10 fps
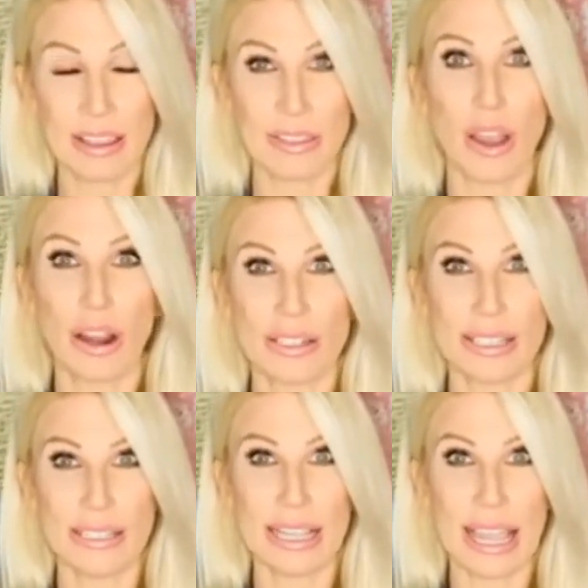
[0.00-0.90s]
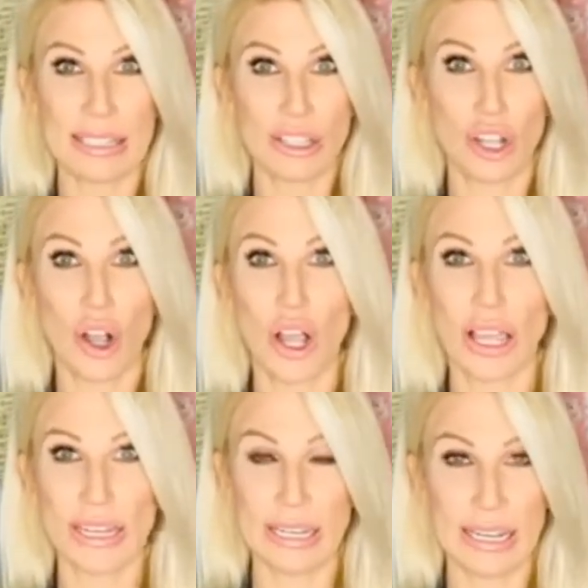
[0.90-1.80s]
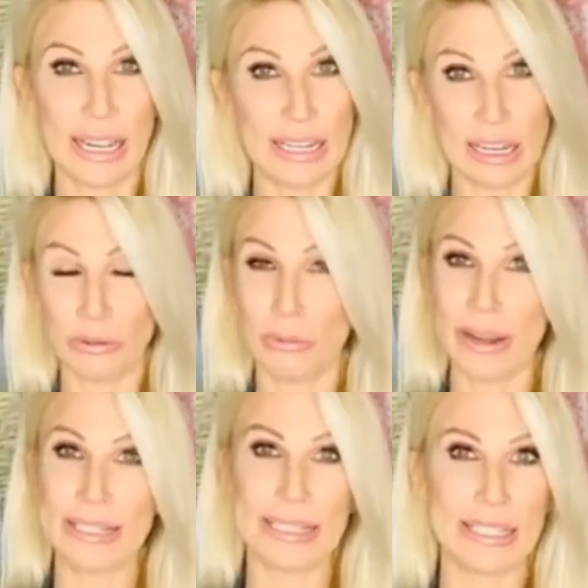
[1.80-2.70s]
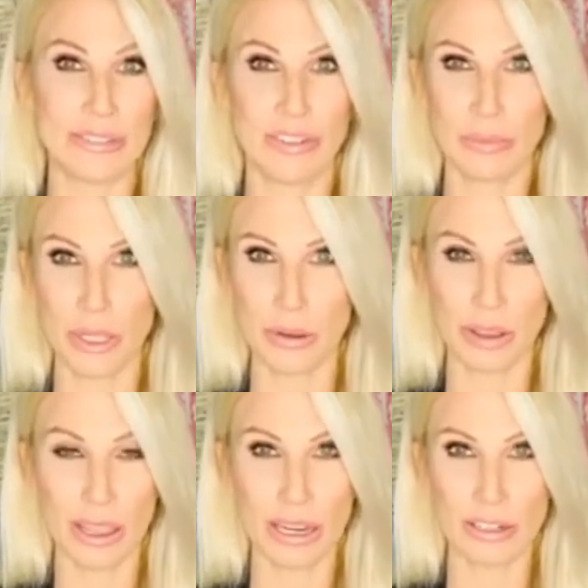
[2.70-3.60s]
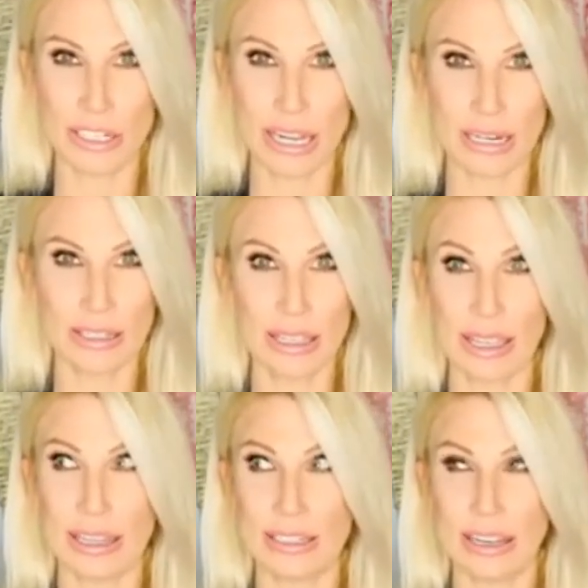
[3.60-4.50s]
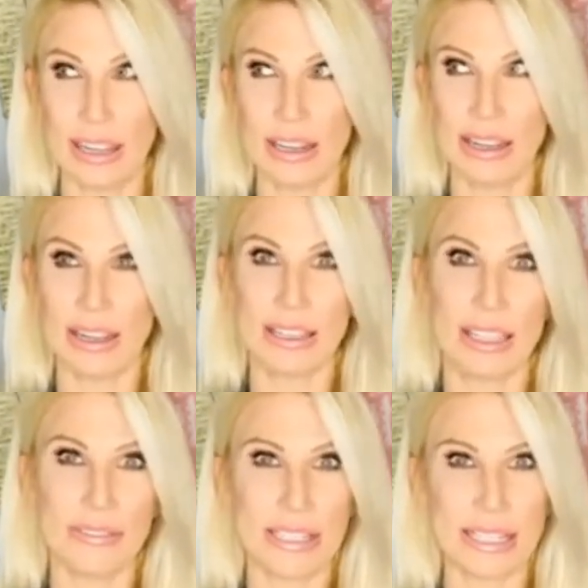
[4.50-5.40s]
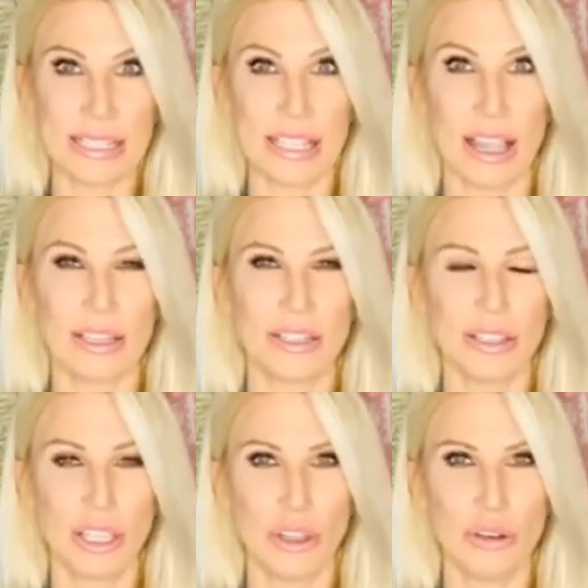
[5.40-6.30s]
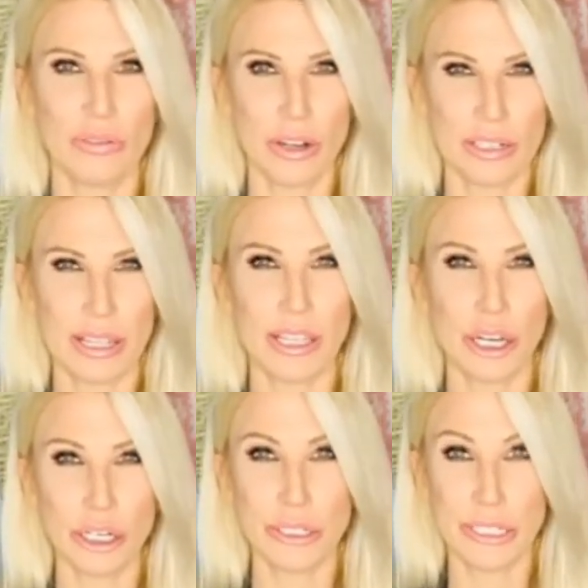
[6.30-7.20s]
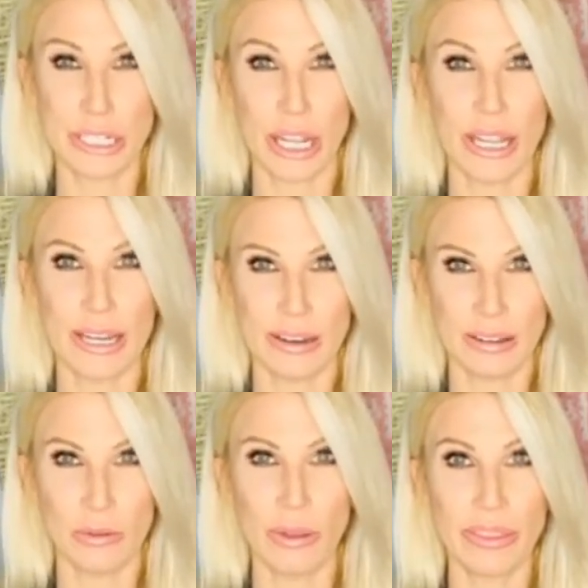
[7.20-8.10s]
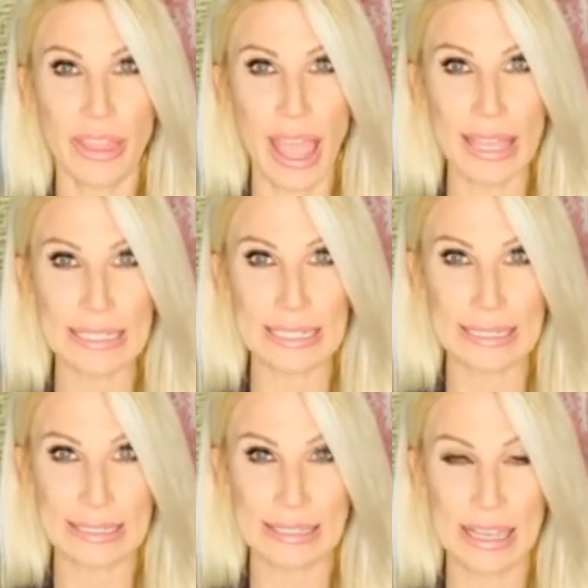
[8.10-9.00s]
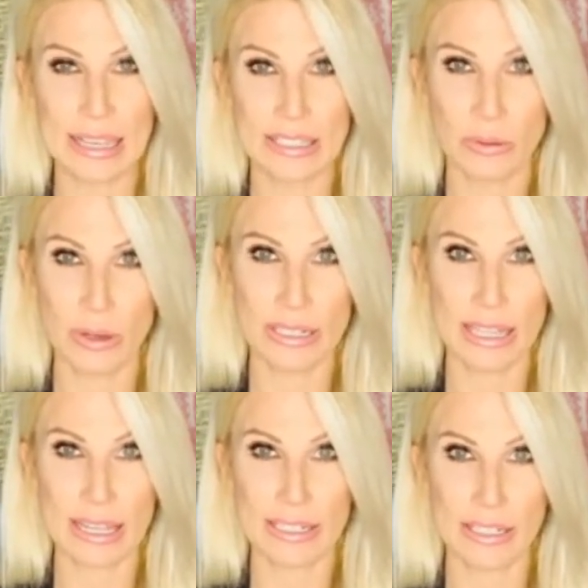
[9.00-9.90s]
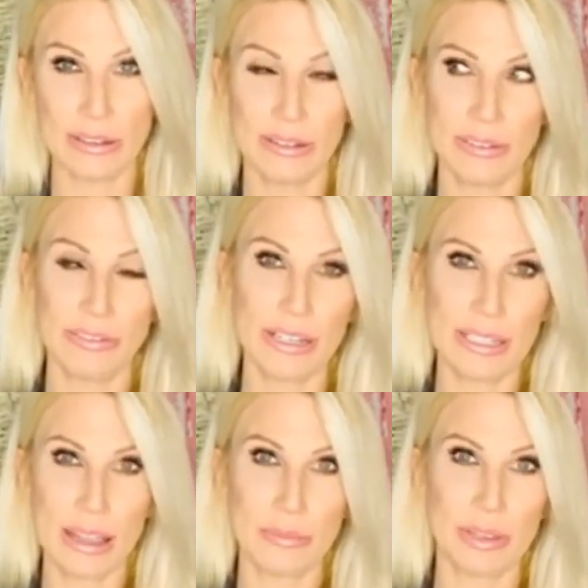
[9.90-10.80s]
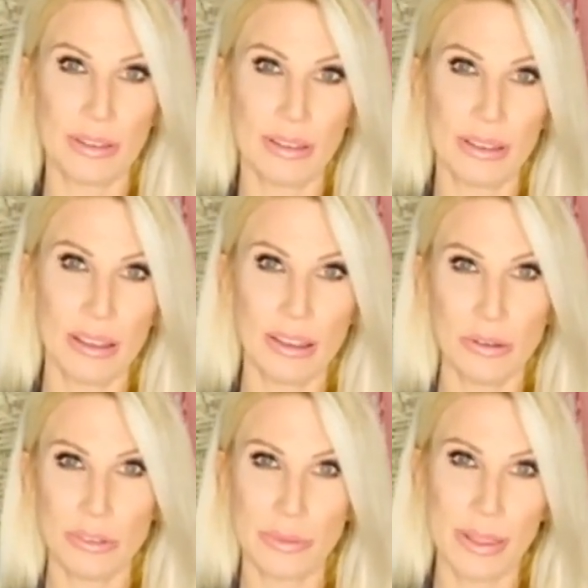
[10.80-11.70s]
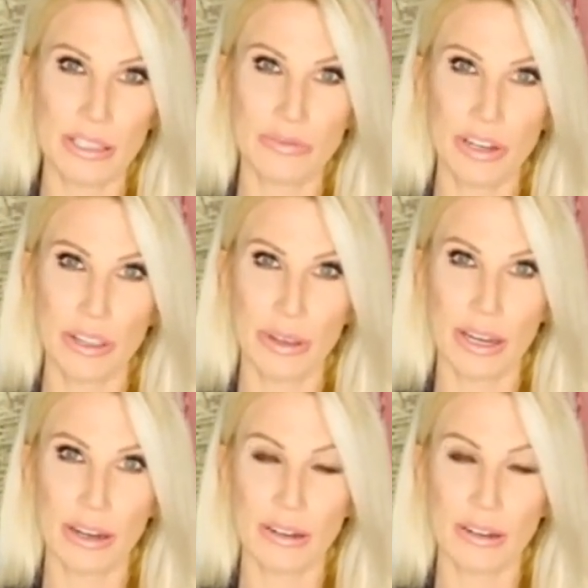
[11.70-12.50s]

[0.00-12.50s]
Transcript: The heart sees it as gone. It erases from you energetically, and it gives a sign to the universe that you're done with that. So what does that do? It frees up a new space for you here.